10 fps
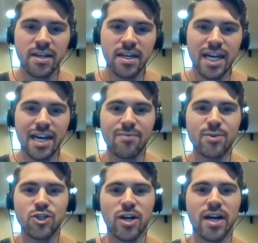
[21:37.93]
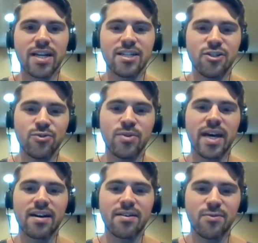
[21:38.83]
And I've been trying to do
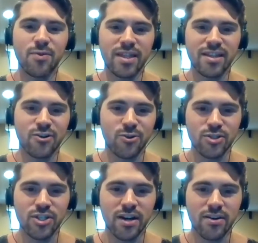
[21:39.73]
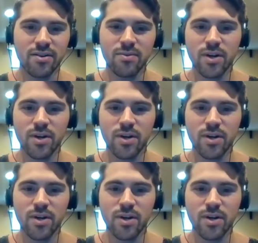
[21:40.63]
that with the cold shower,